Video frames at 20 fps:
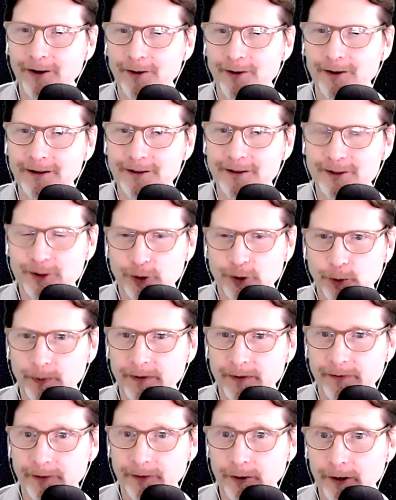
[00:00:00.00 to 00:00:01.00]
know, there's a little bit of a
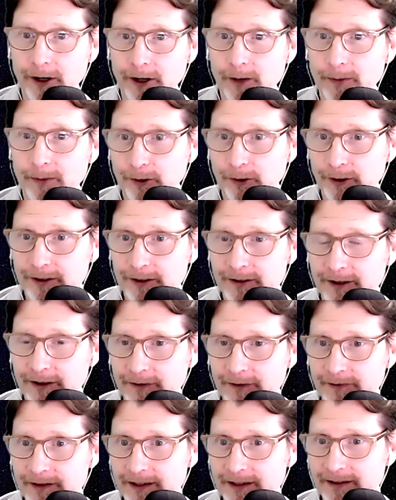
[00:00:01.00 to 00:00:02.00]
glare, but it looks like you
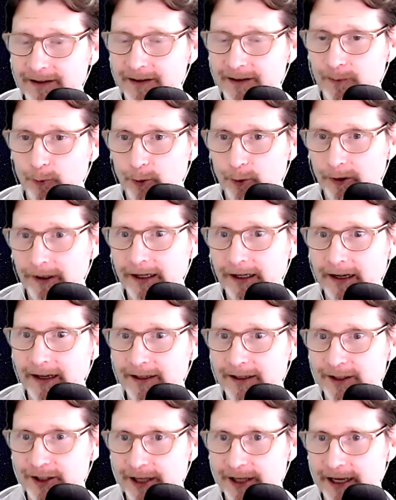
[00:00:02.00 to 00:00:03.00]
did some really nice
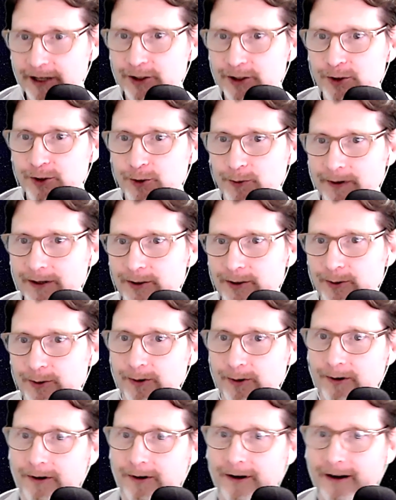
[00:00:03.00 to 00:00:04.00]
texturing to her
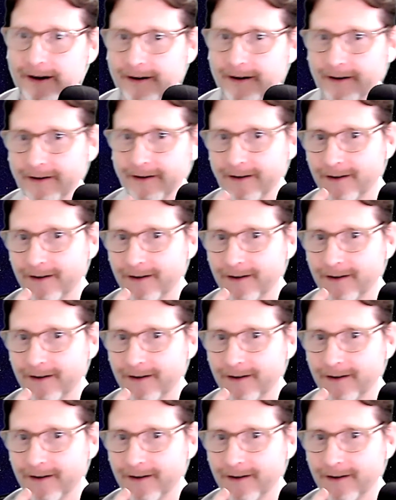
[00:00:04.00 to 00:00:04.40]
hair.